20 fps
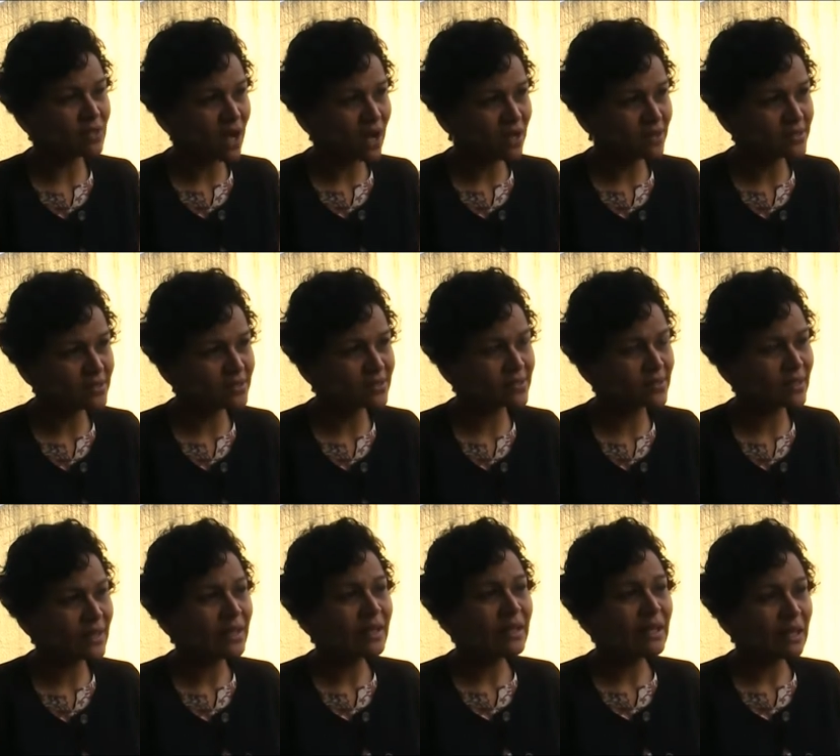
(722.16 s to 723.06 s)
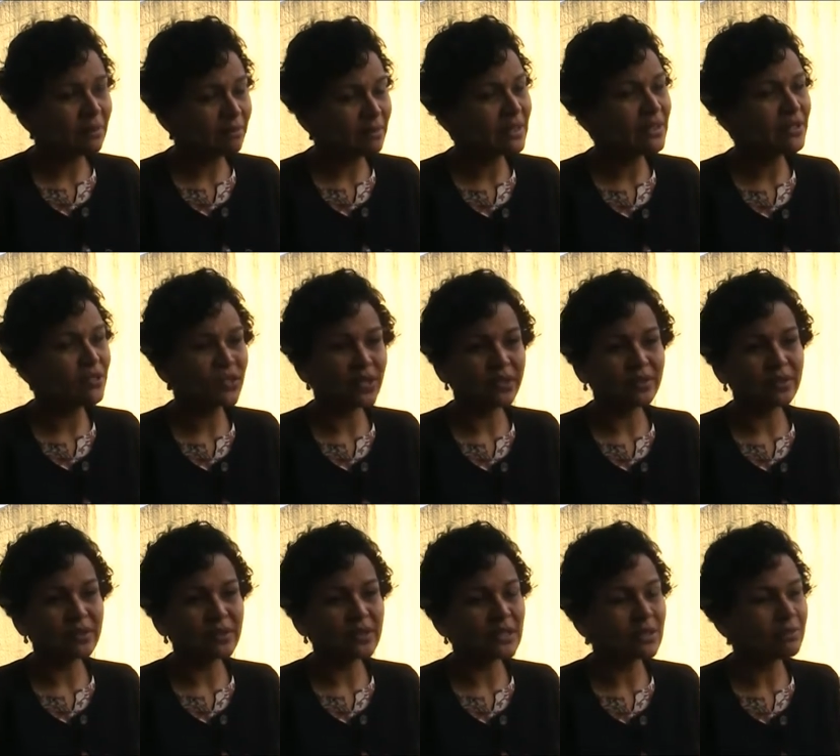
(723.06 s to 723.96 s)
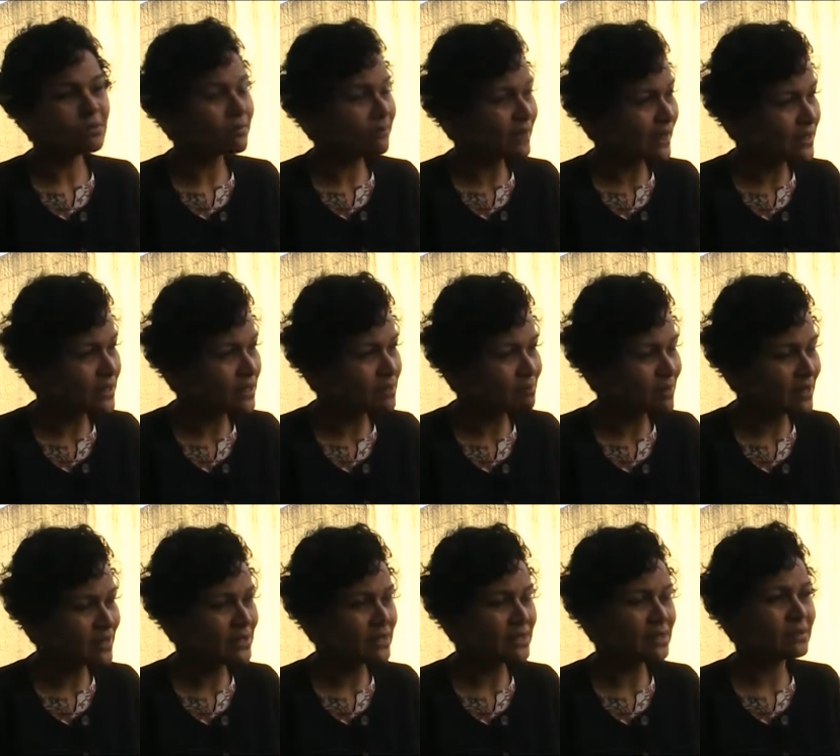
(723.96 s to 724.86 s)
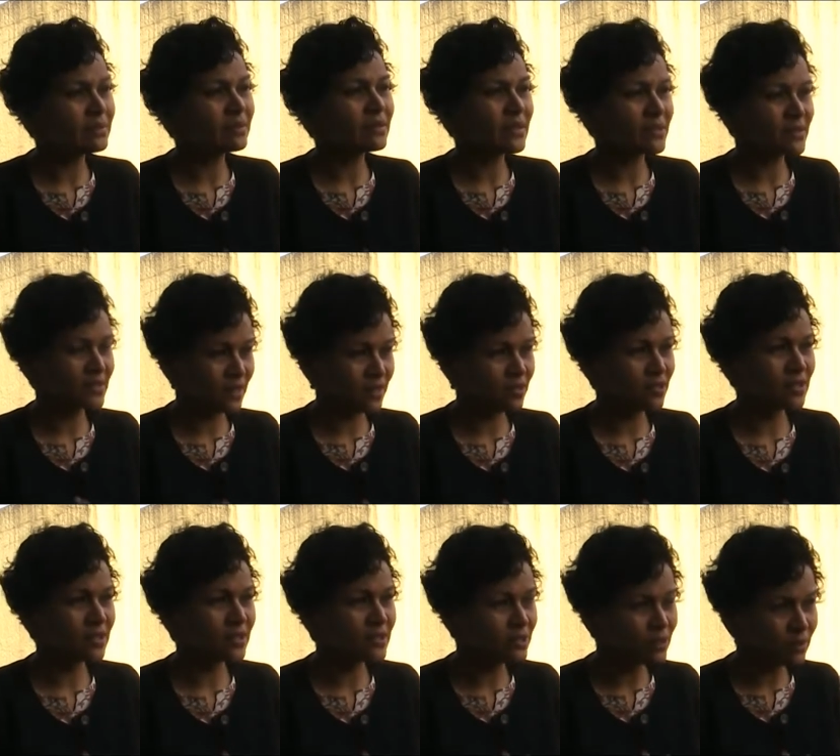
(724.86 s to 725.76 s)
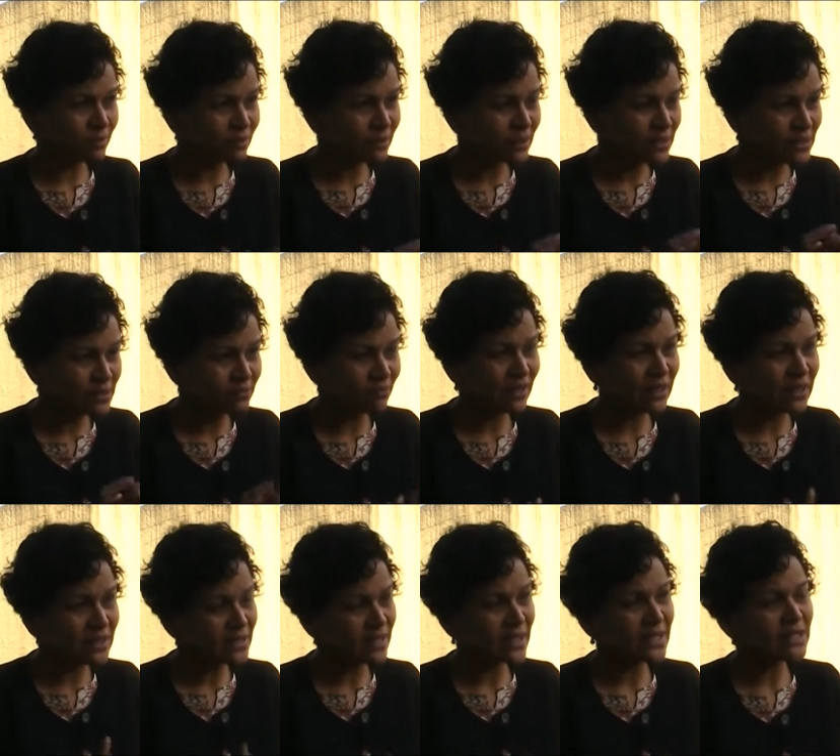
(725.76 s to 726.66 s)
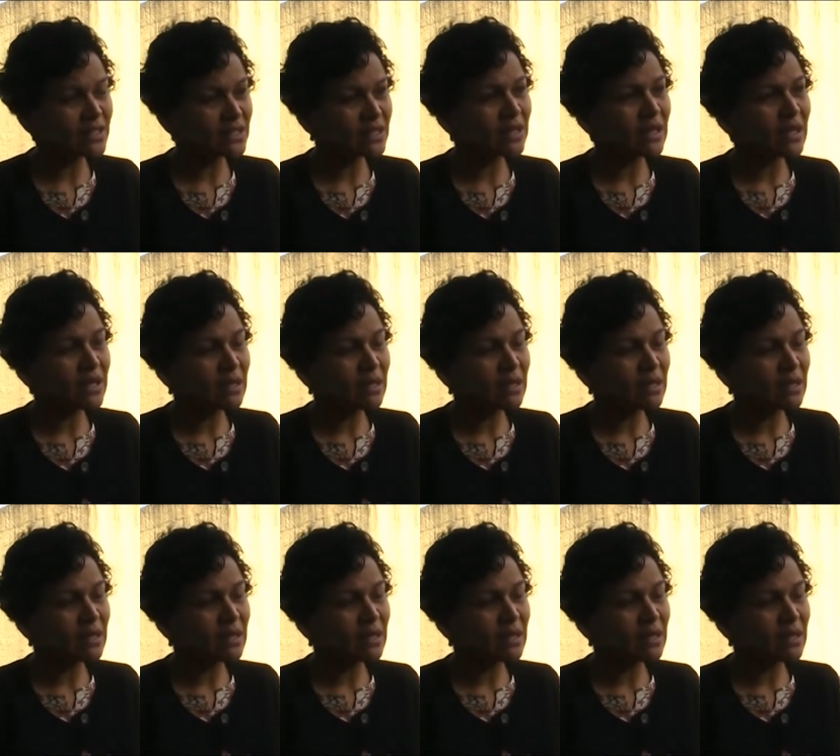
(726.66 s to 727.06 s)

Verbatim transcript: tasks, helping each other in terms of lending money, etc. So there were these very tight